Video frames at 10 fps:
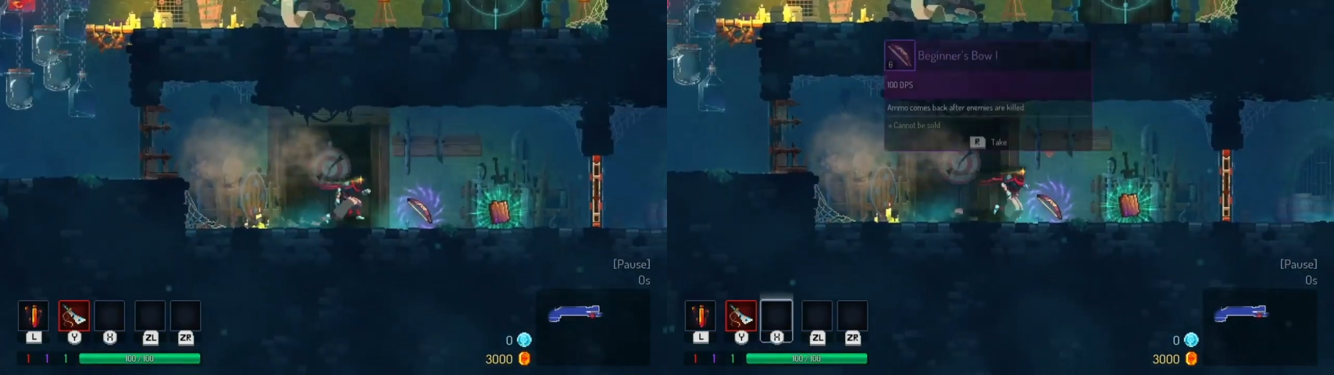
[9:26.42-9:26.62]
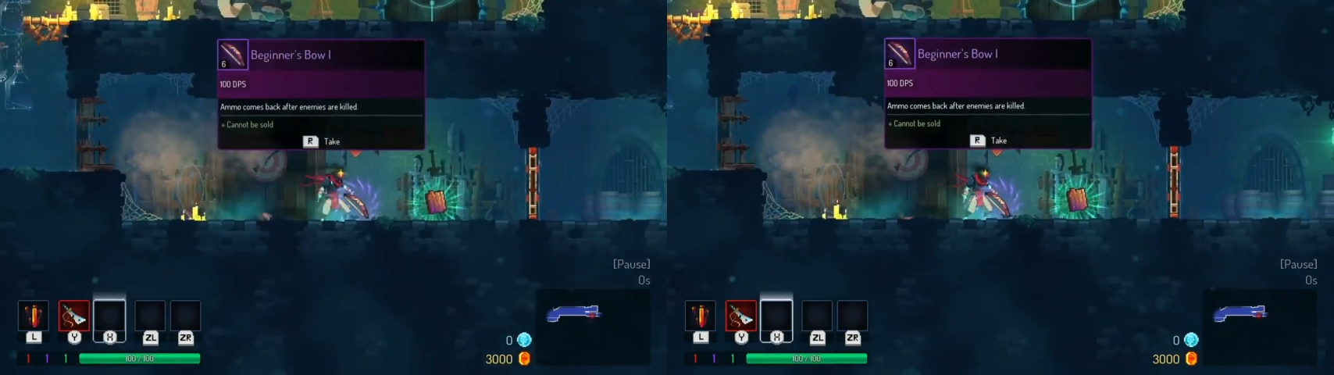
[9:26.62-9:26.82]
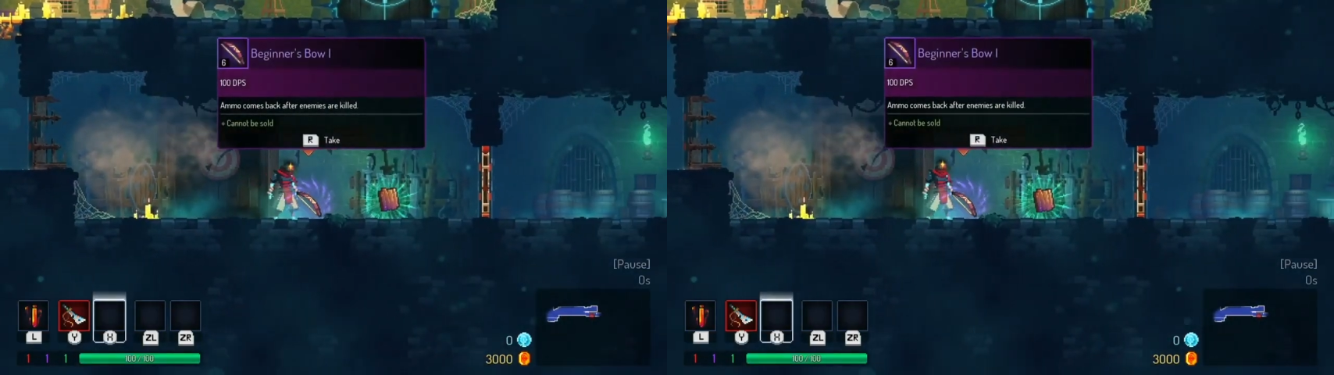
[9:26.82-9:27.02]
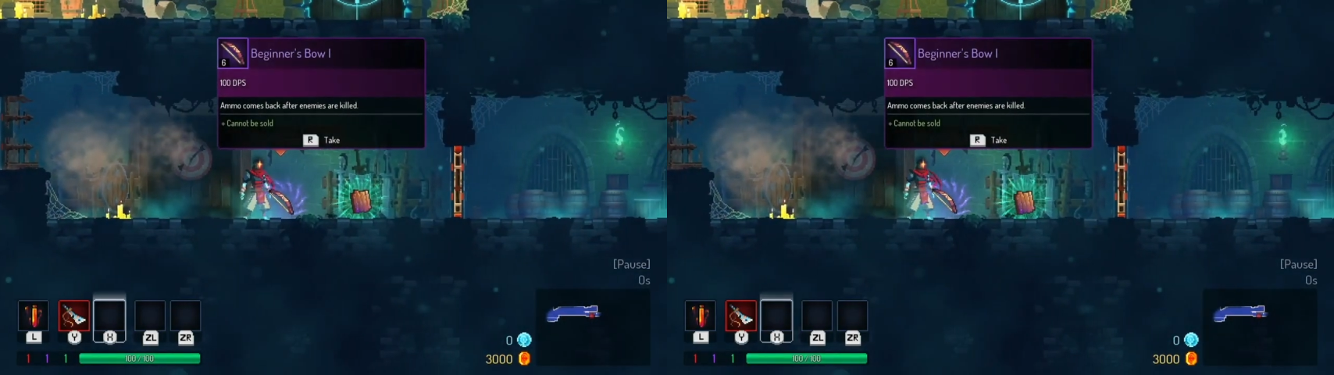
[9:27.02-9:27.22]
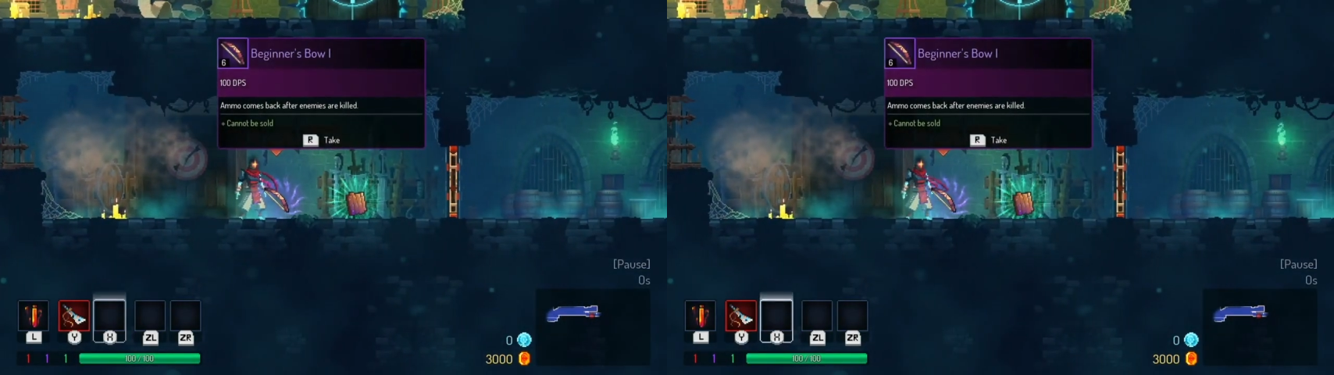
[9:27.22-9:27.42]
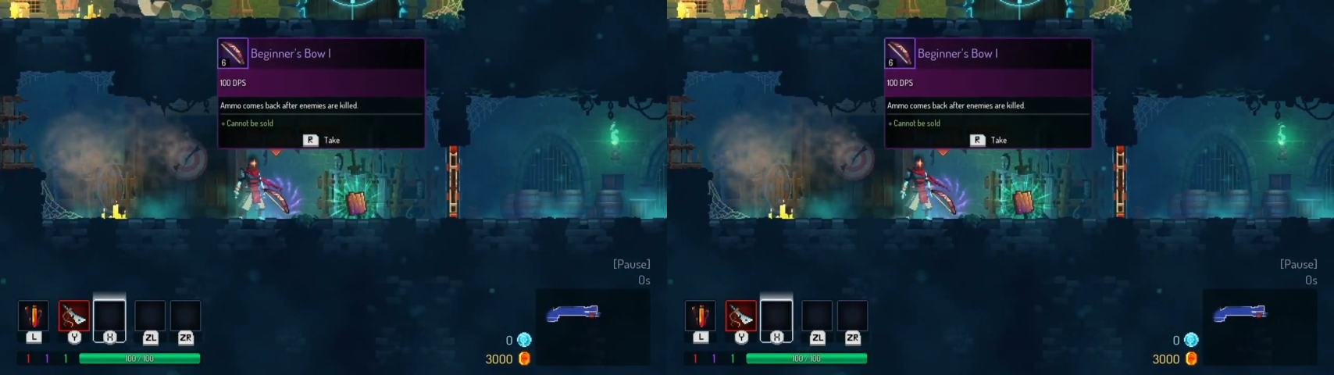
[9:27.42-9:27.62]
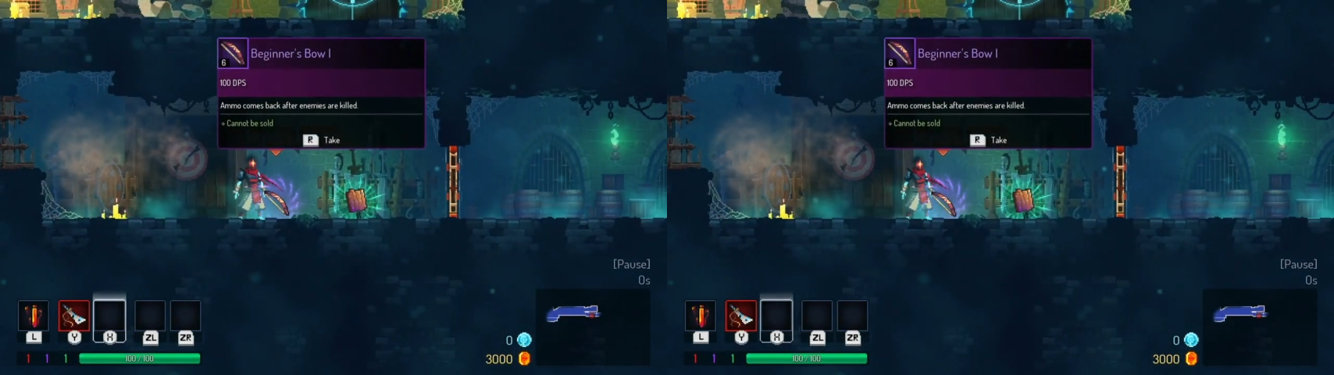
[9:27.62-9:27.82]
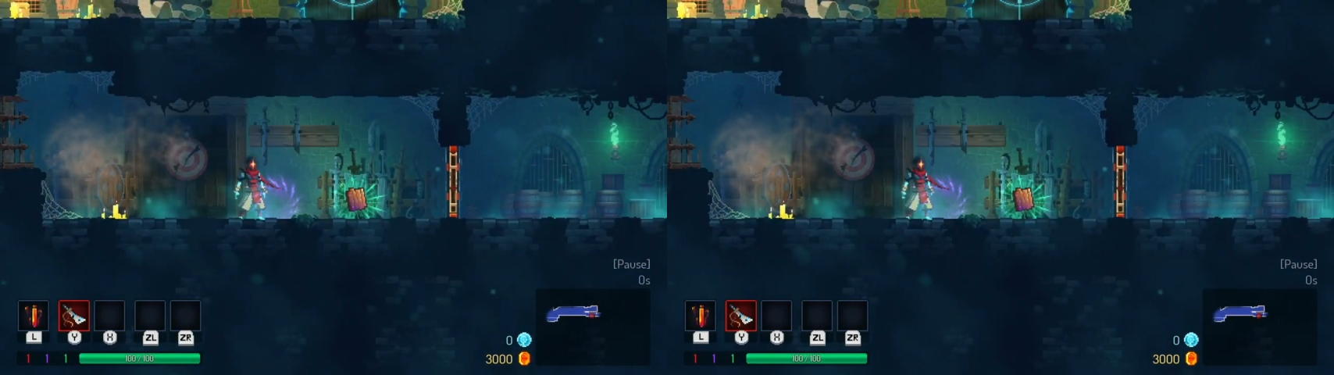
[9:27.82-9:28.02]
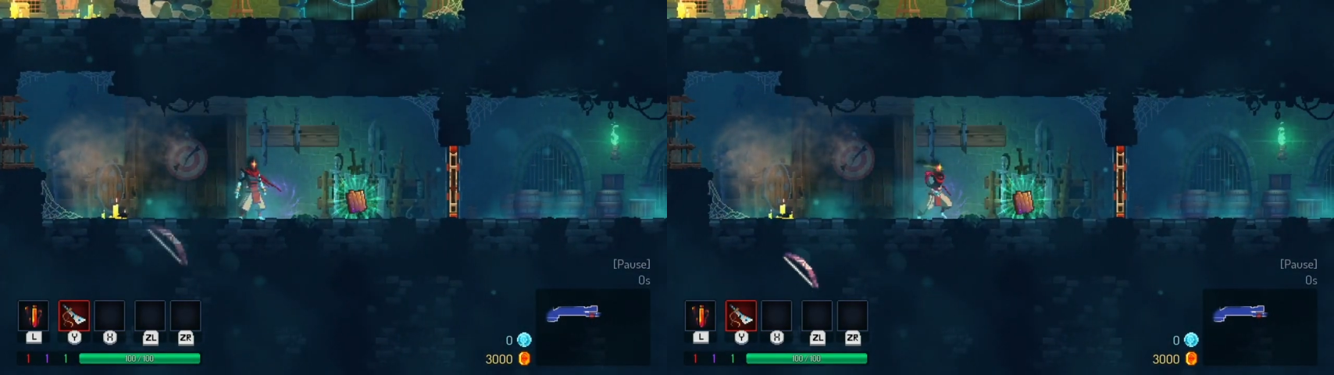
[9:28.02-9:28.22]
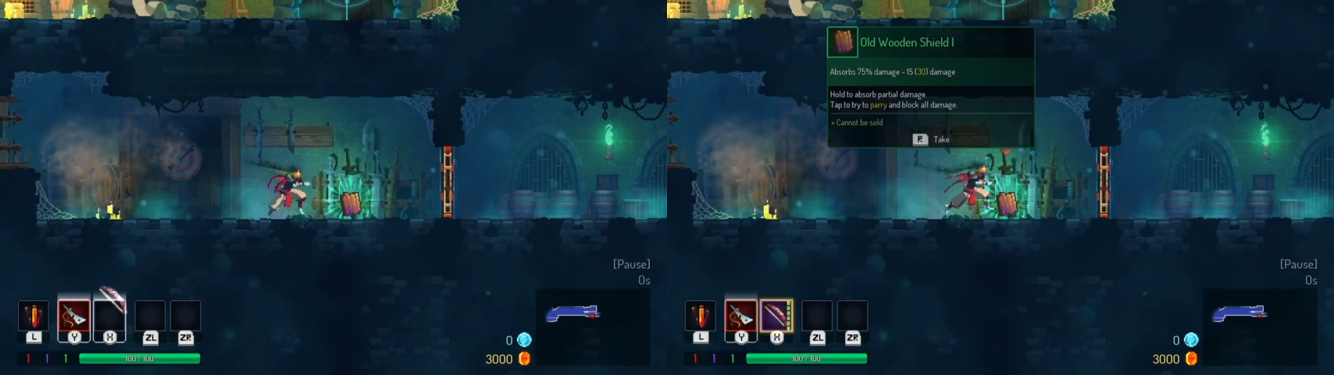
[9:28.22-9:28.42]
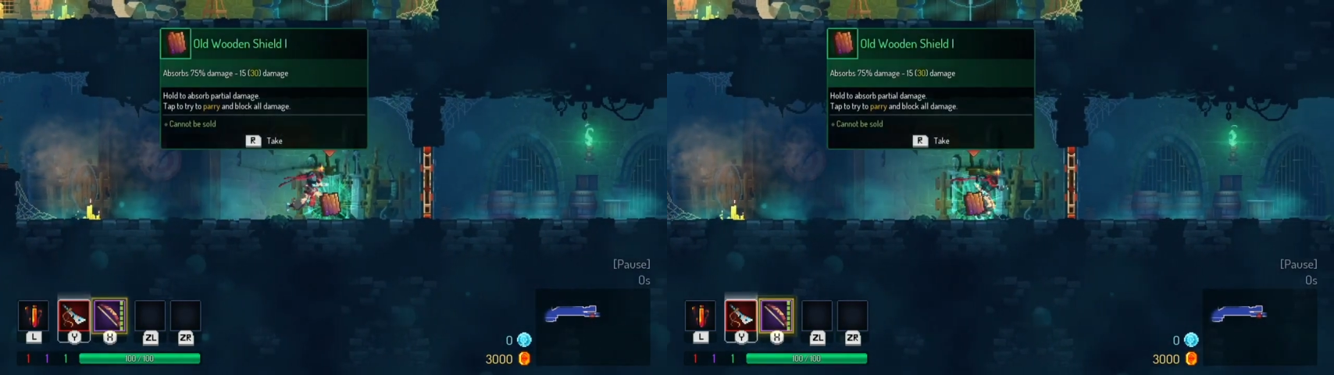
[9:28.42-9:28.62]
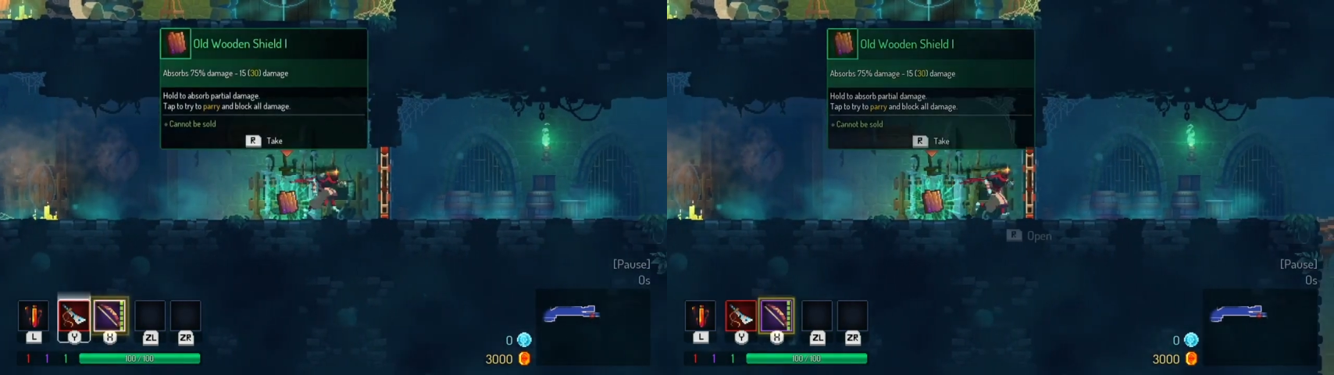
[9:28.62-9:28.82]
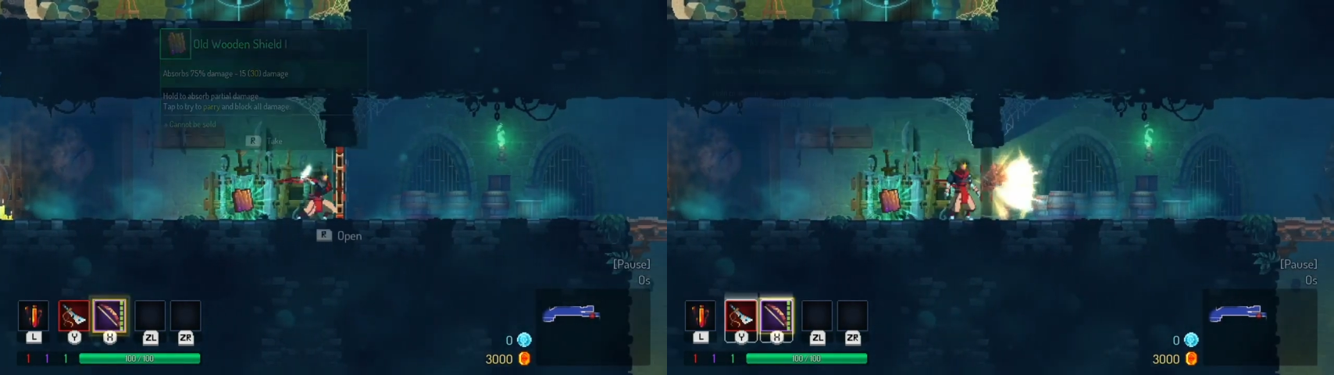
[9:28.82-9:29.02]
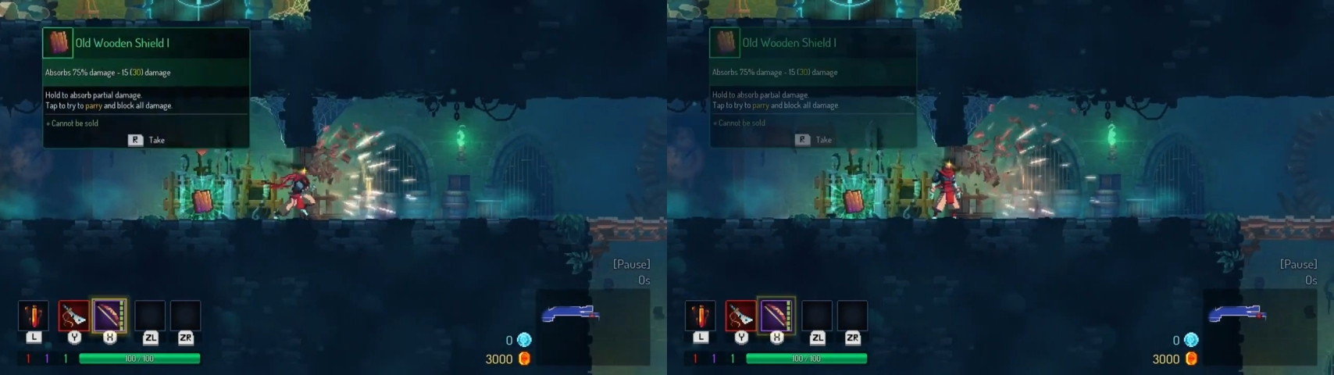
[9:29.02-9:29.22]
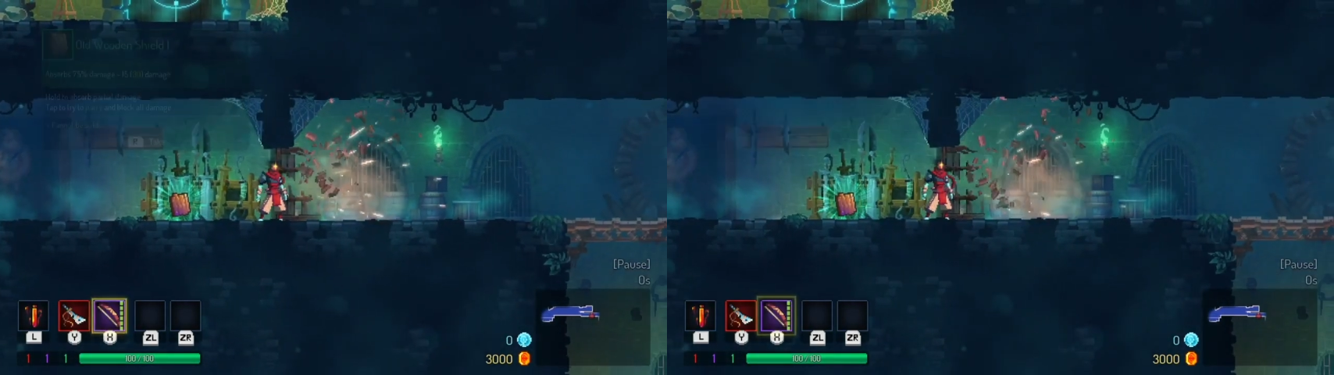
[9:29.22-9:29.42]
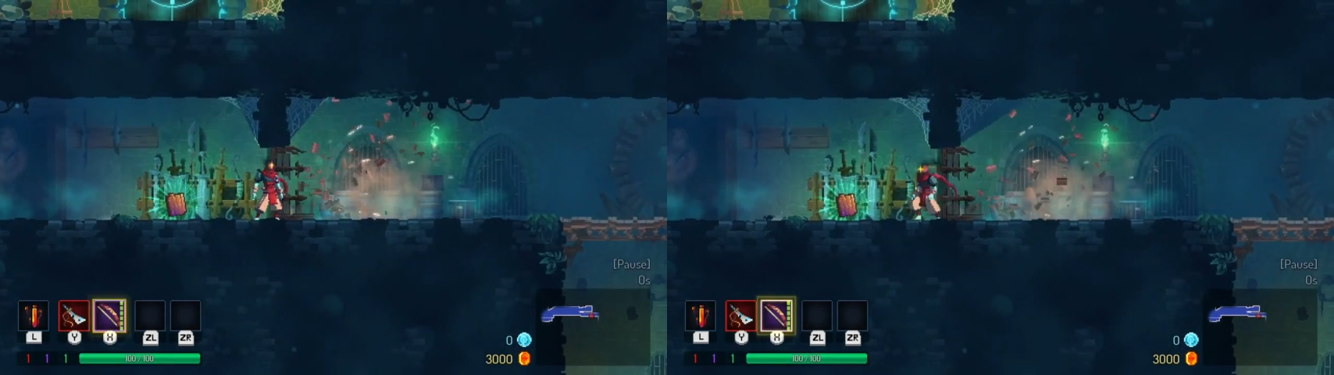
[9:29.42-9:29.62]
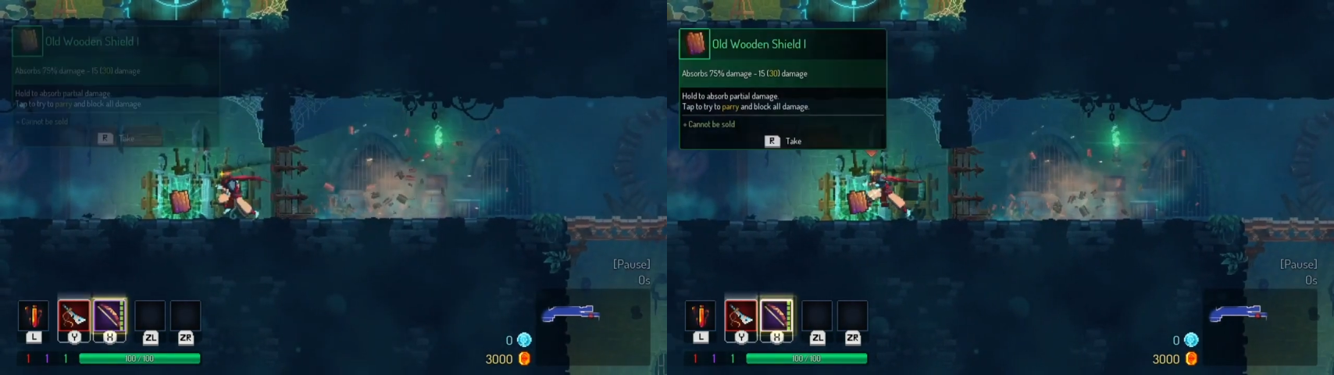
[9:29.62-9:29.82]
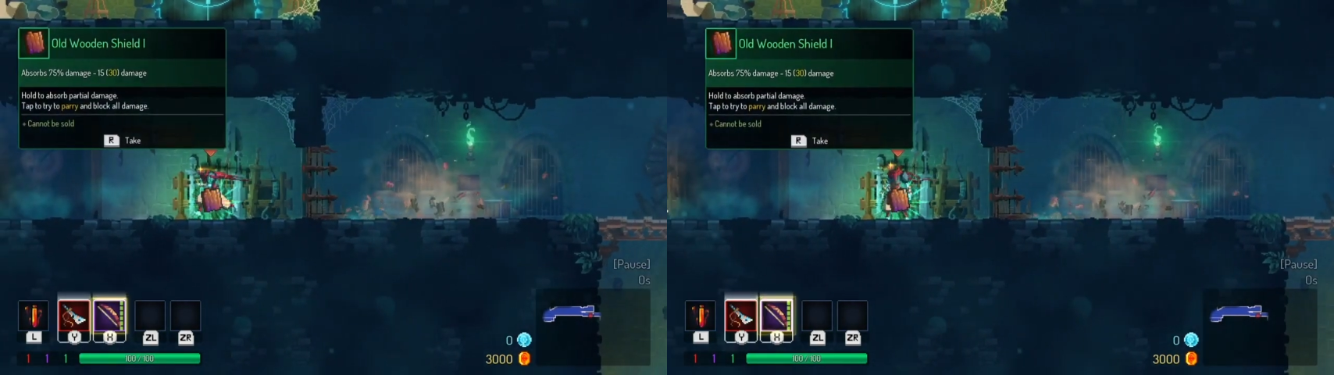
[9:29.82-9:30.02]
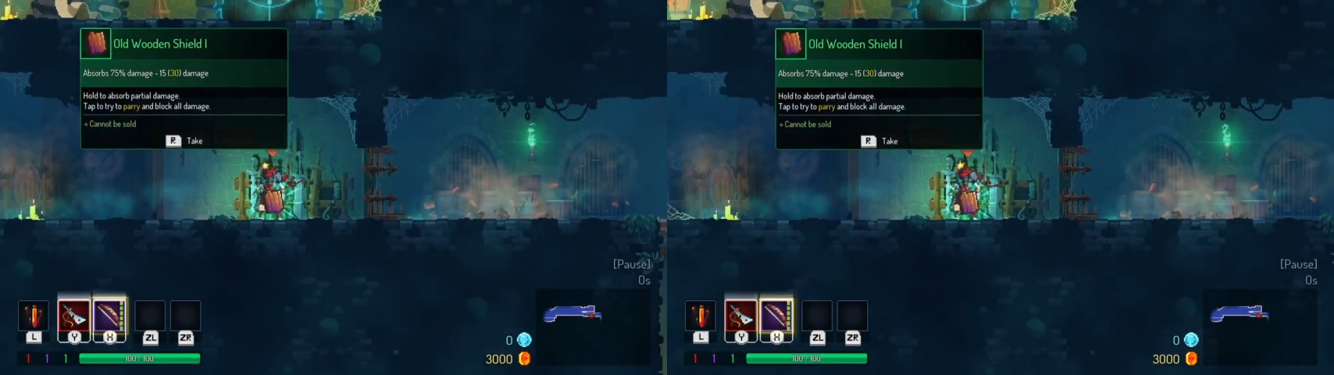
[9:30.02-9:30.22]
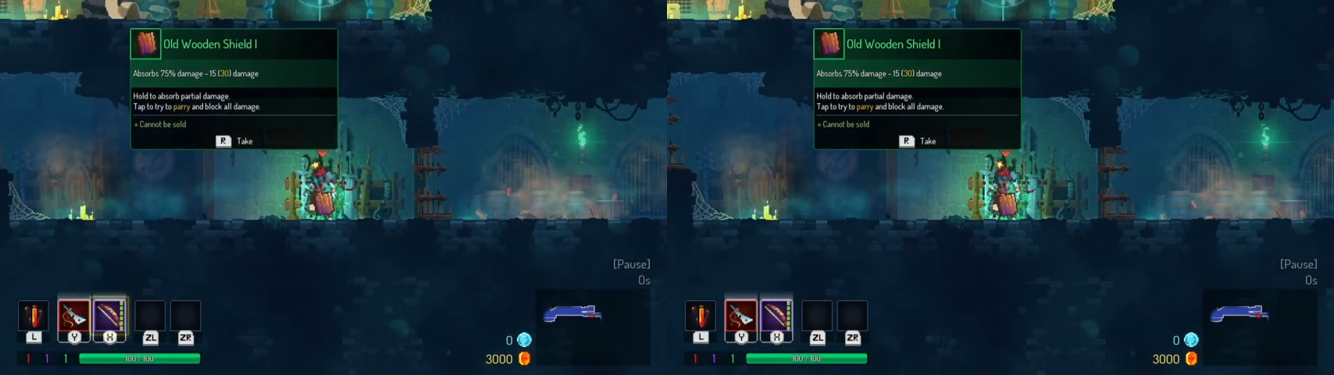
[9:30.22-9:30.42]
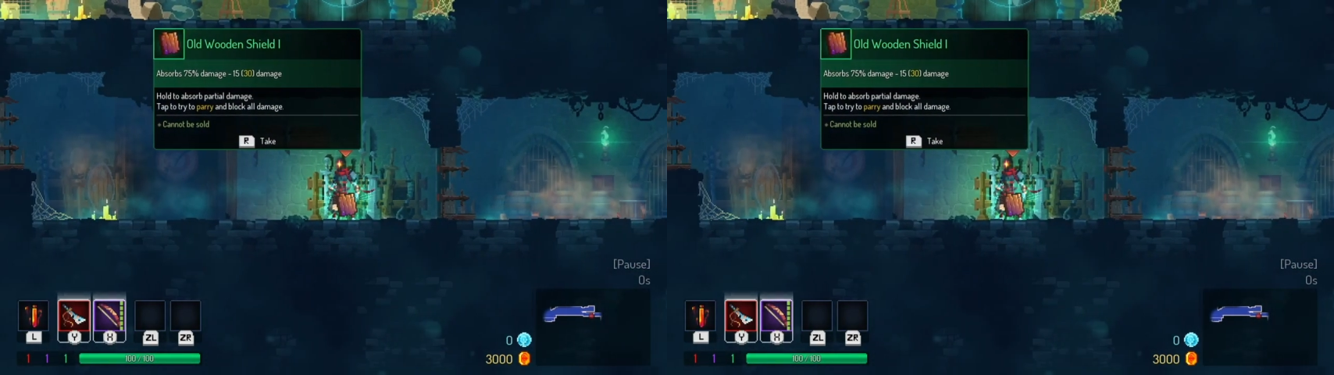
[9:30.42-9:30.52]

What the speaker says: Nobody's mouth can be seen.